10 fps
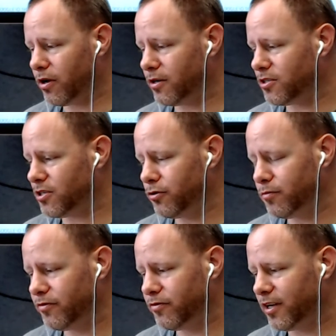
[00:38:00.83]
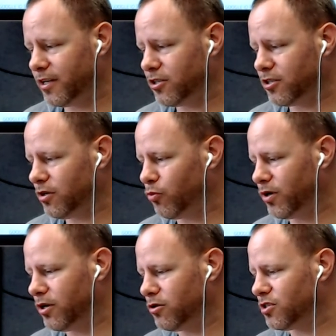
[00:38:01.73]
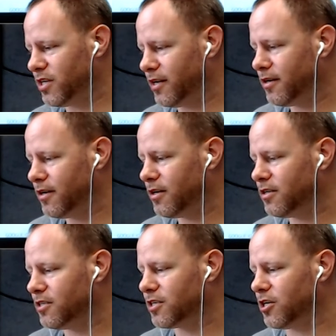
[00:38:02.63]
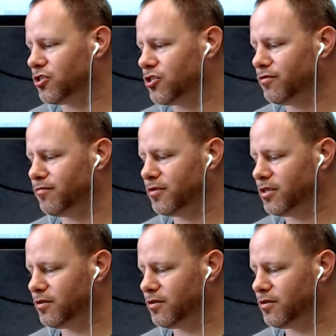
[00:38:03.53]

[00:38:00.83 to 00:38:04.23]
so moving into a little Windows 10 discussion,